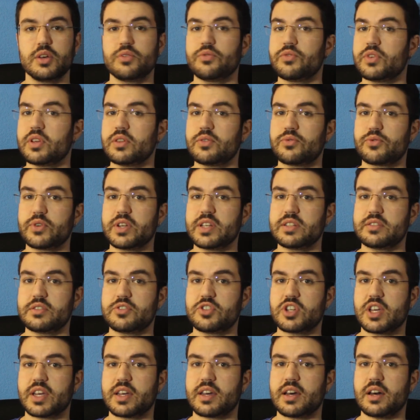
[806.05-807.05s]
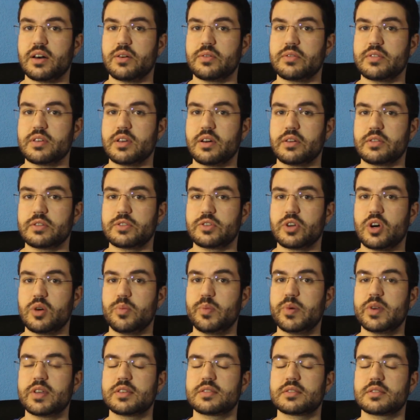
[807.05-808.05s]
Feel free to check out the other
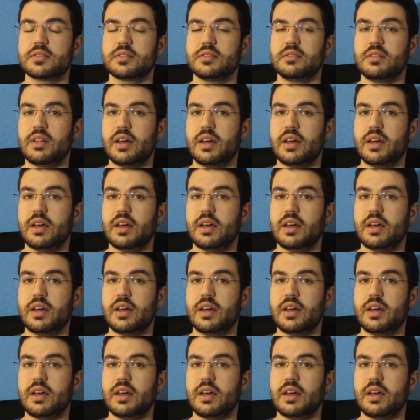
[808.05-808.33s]
topics,